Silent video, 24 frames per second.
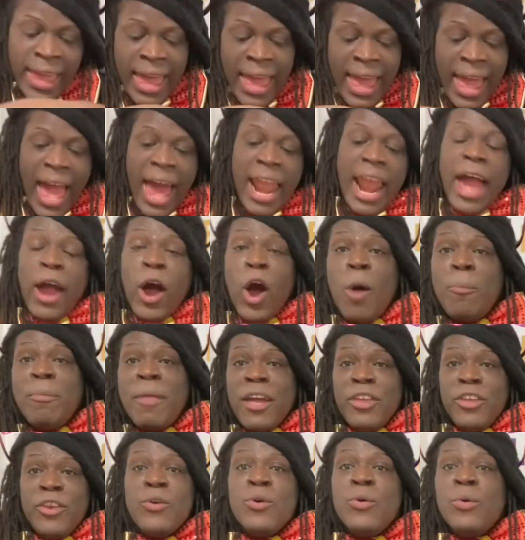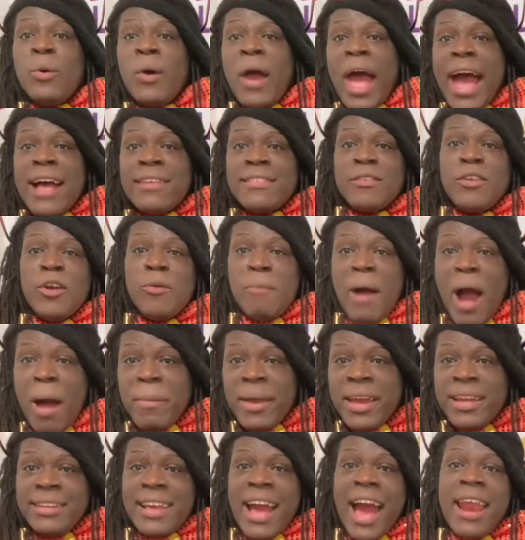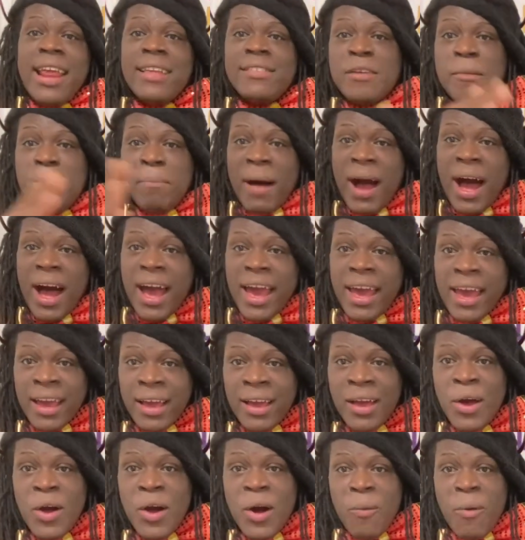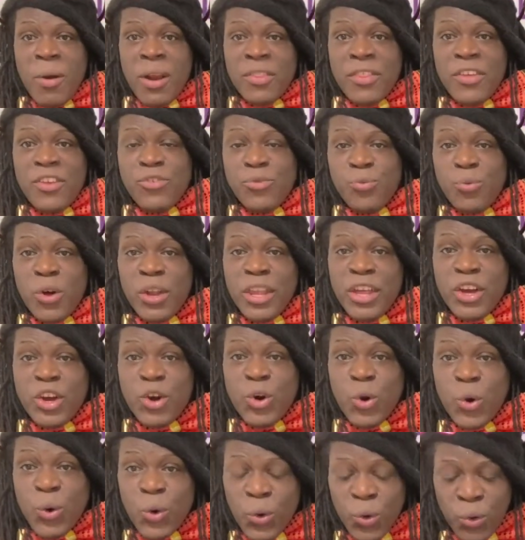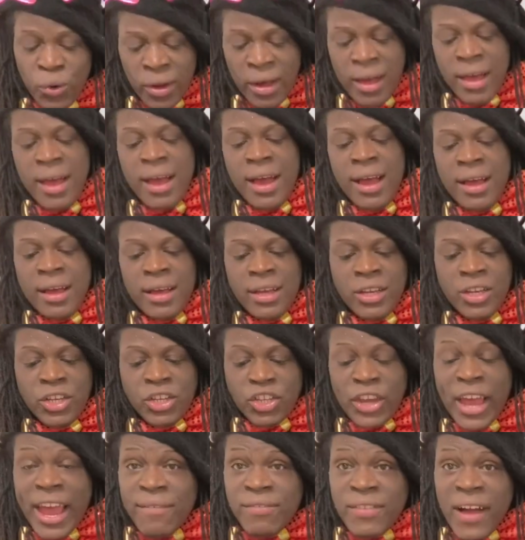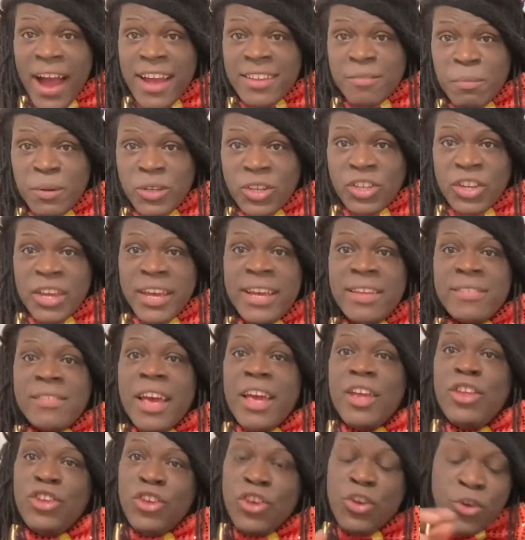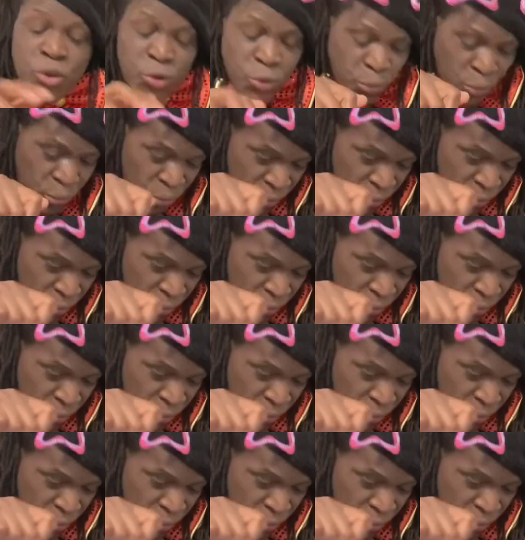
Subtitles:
And I hope that you ask your mommy and daddy to buy one of these really cool shaved ice machines, and you